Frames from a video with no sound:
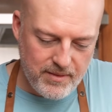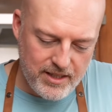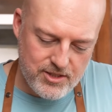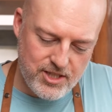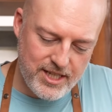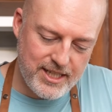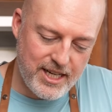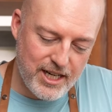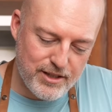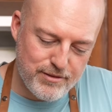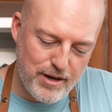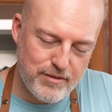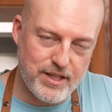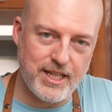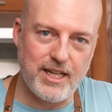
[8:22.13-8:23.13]
Take care of
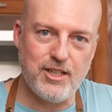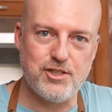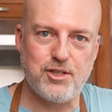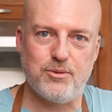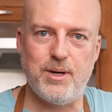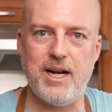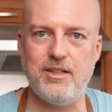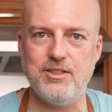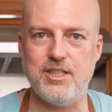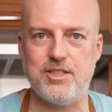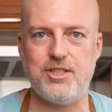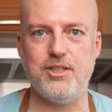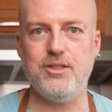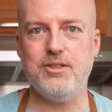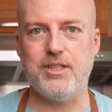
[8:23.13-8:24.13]
everything else around it
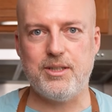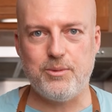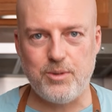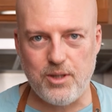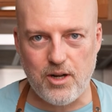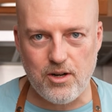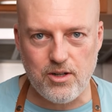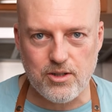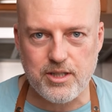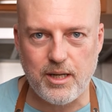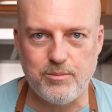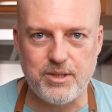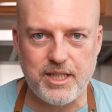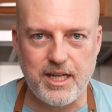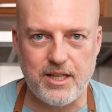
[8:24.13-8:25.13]
too, and it will all
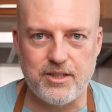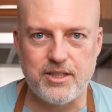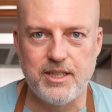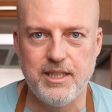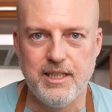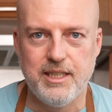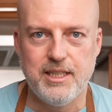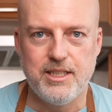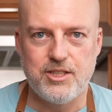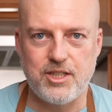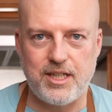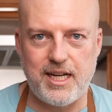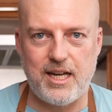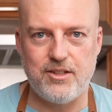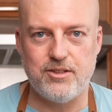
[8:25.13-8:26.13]
come together to
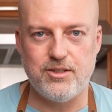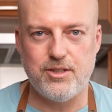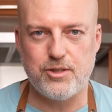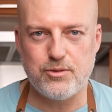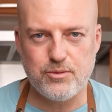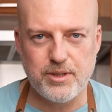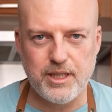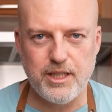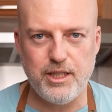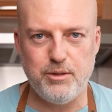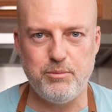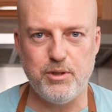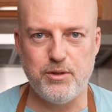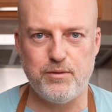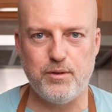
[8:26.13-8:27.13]
gather this really
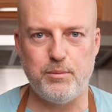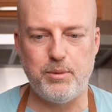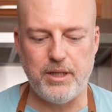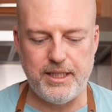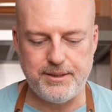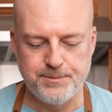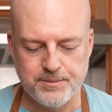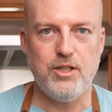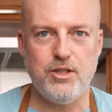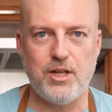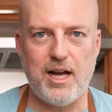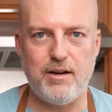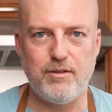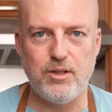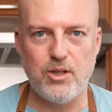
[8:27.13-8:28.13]
beautiful plate. You'll
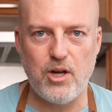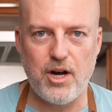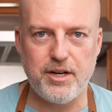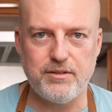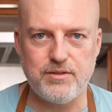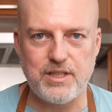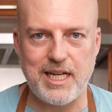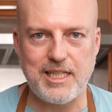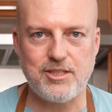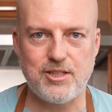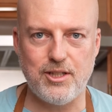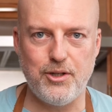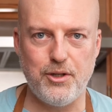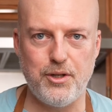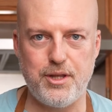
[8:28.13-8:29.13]
have a lot of nice
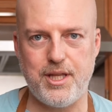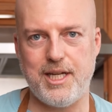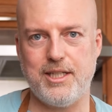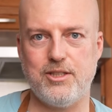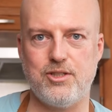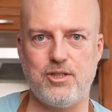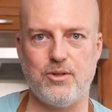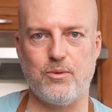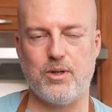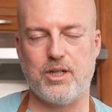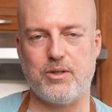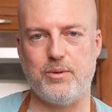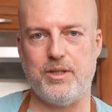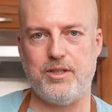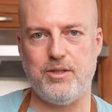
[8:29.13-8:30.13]
little things to
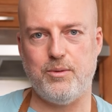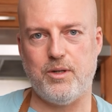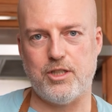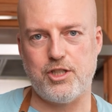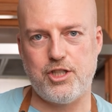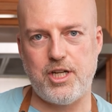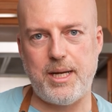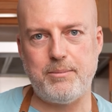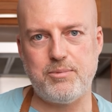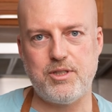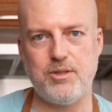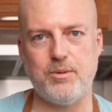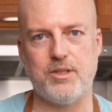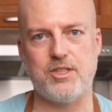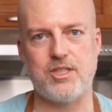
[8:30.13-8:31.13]
work with. You want shapes,
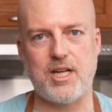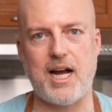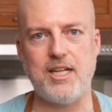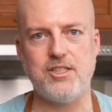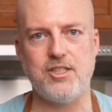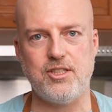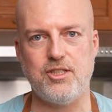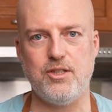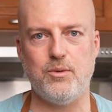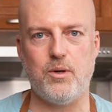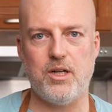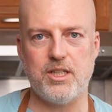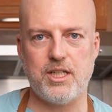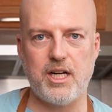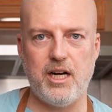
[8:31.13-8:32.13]
you want sizes, you
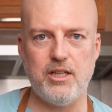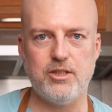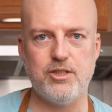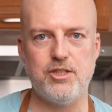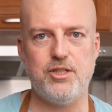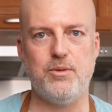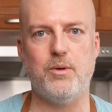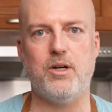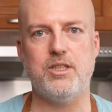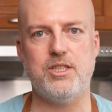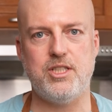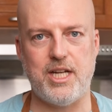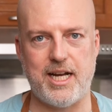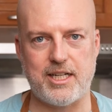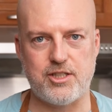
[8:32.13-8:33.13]
want colors, you
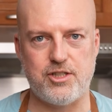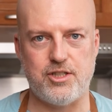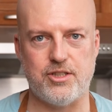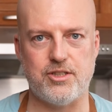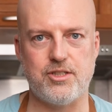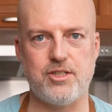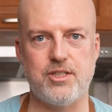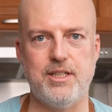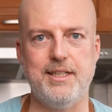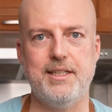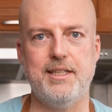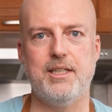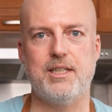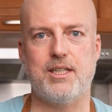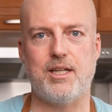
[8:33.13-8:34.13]
want textures.
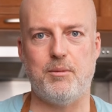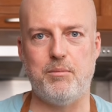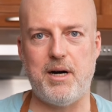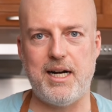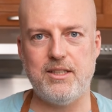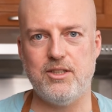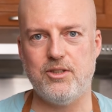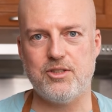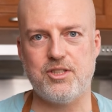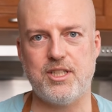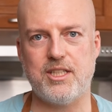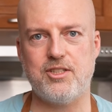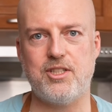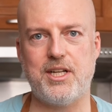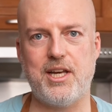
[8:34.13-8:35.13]
Combine those
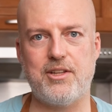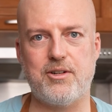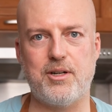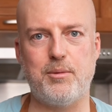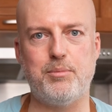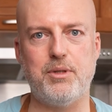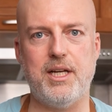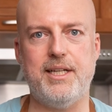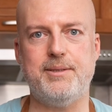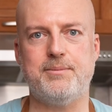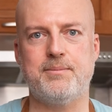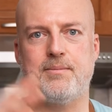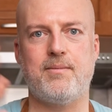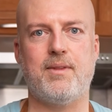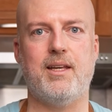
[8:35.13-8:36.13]
things together on a
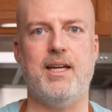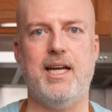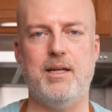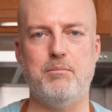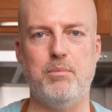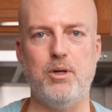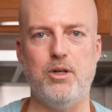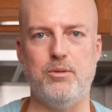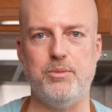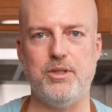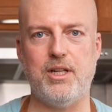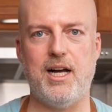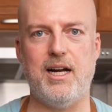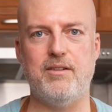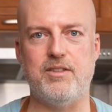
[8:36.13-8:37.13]
plate and boom,
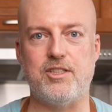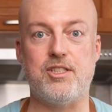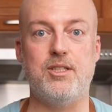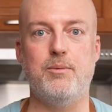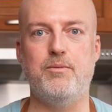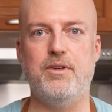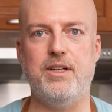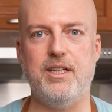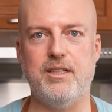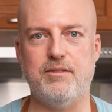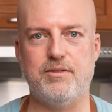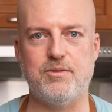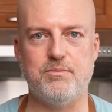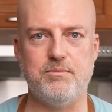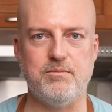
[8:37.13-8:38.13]
you'll have a symphony
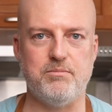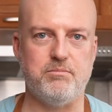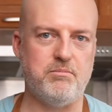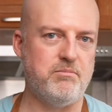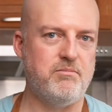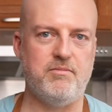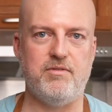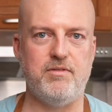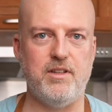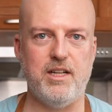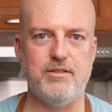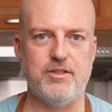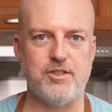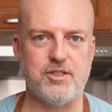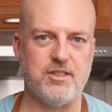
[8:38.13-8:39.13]
of
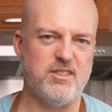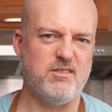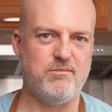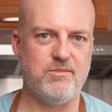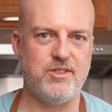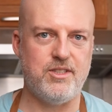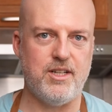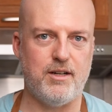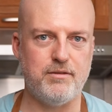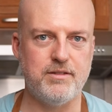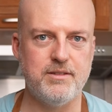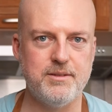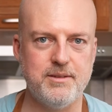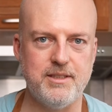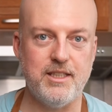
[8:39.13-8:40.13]
flavors and stuff.
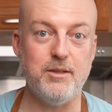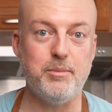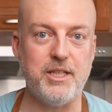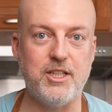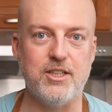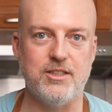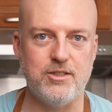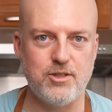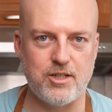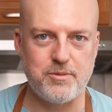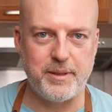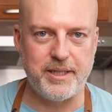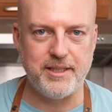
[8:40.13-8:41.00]
It'll be good, trust me.